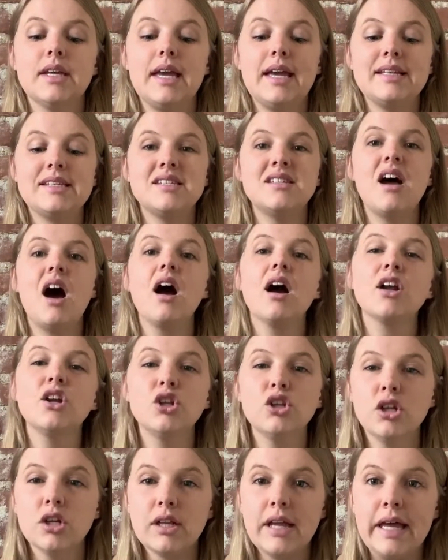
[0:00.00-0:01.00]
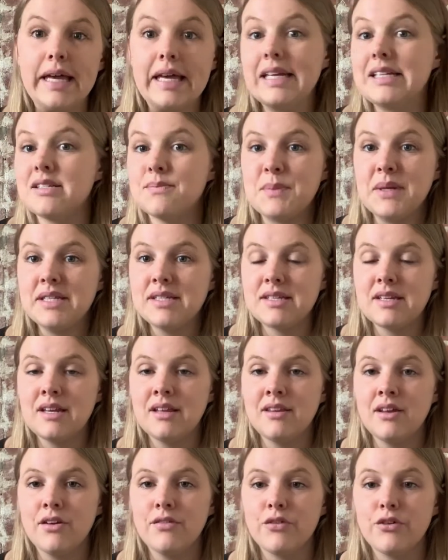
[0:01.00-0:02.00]
it's not going to look like it's been
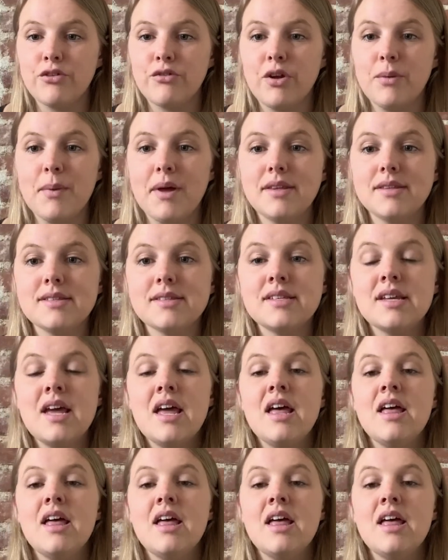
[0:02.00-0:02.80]
sitting there for 3 months.